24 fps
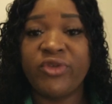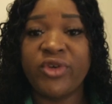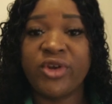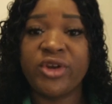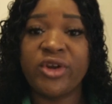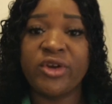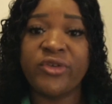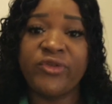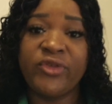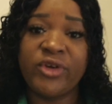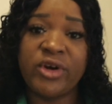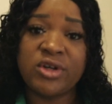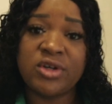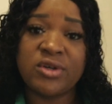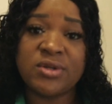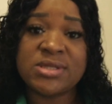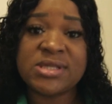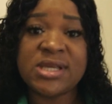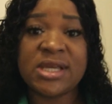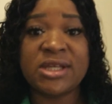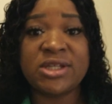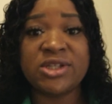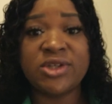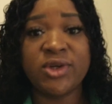your photos
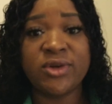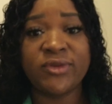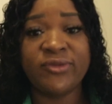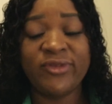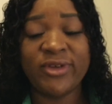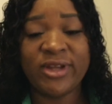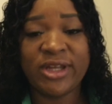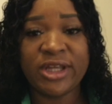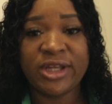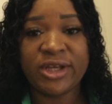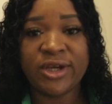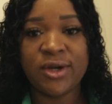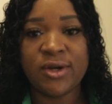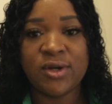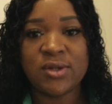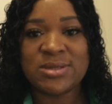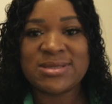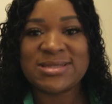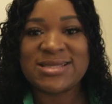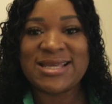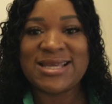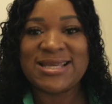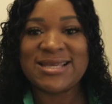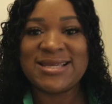and or
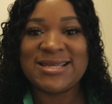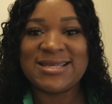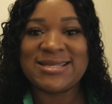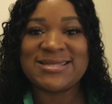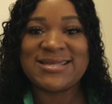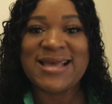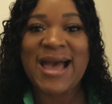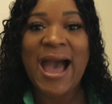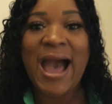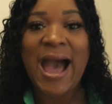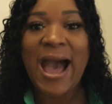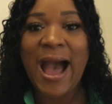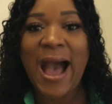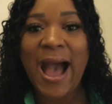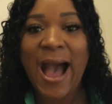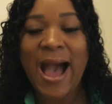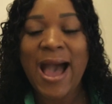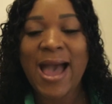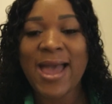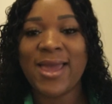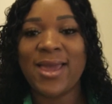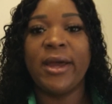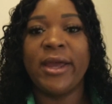videos is high,